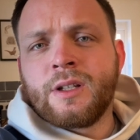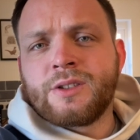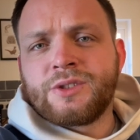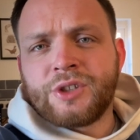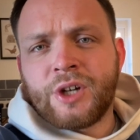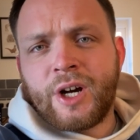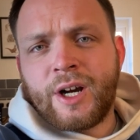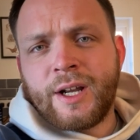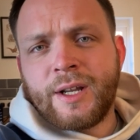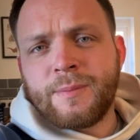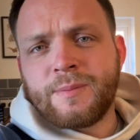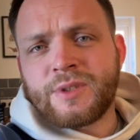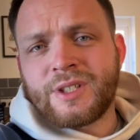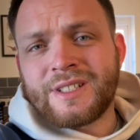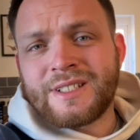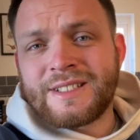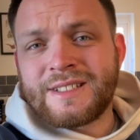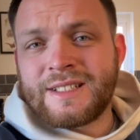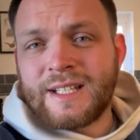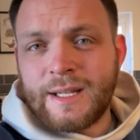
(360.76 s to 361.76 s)
times
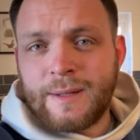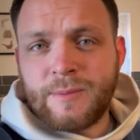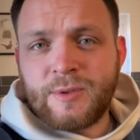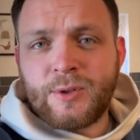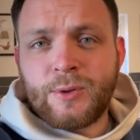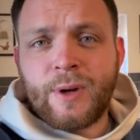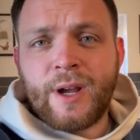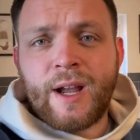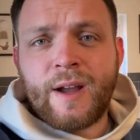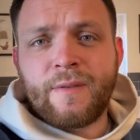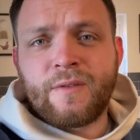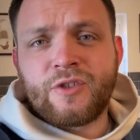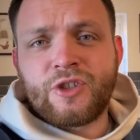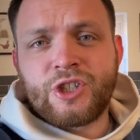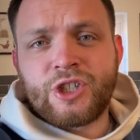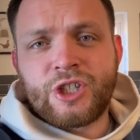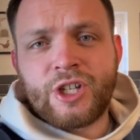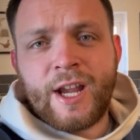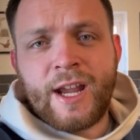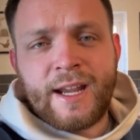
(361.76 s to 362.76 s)
seem to have
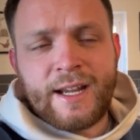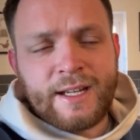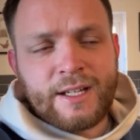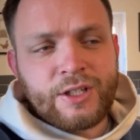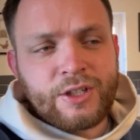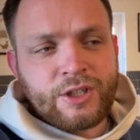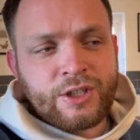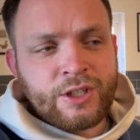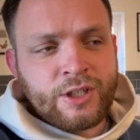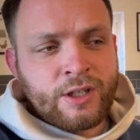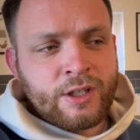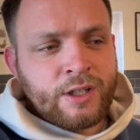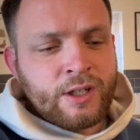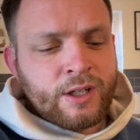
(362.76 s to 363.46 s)
changed.